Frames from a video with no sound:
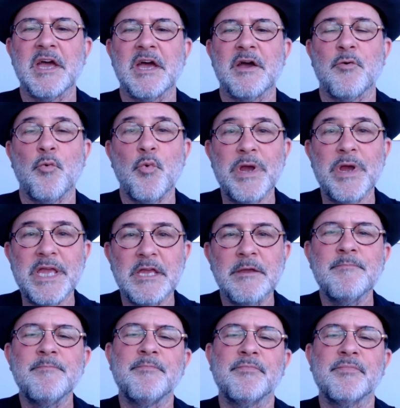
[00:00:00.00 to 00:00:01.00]
we,
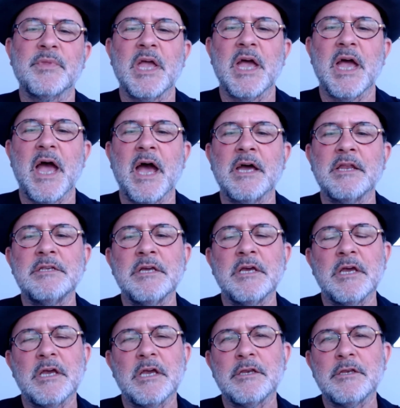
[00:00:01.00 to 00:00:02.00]
and
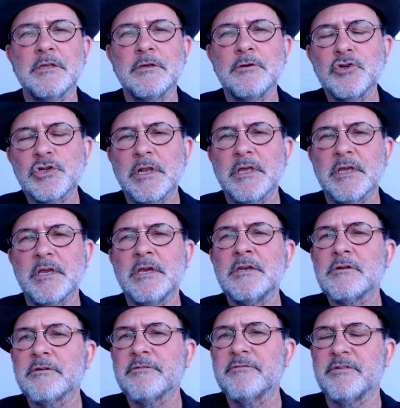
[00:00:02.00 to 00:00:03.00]
It usually
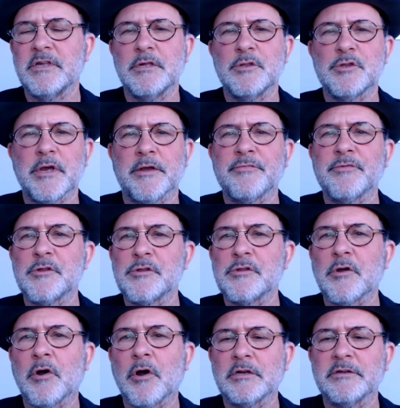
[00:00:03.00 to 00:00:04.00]
intervenes at the
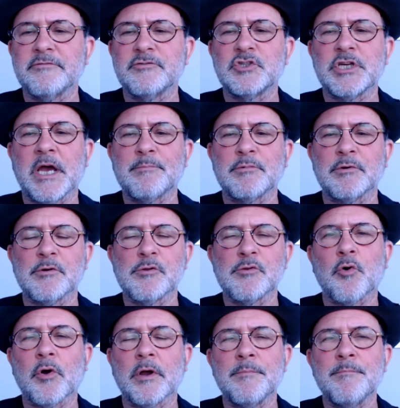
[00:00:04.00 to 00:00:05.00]
start of chapters
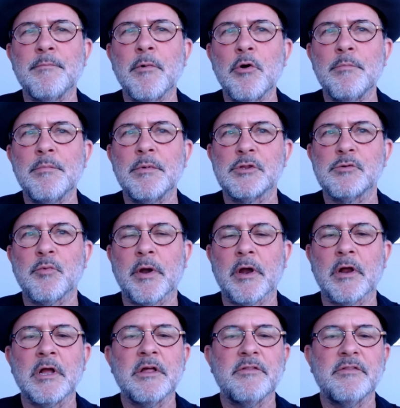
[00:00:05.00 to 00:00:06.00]
or in moments
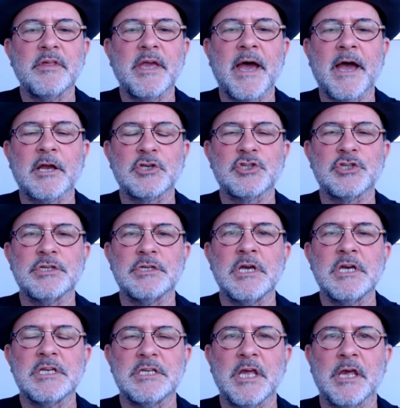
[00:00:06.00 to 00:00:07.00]
where the action
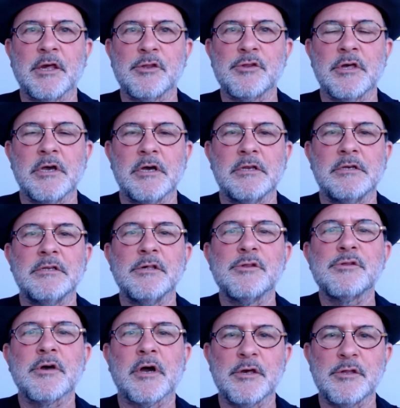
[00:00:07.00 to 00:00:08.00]
takes a
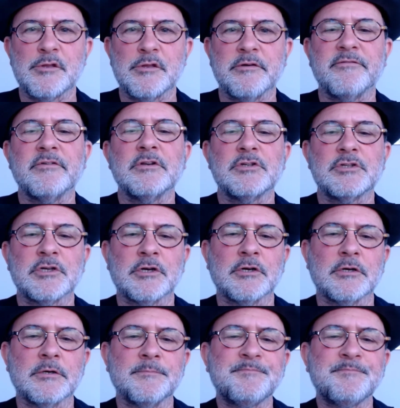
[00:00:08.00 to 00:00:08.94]
decisive turn.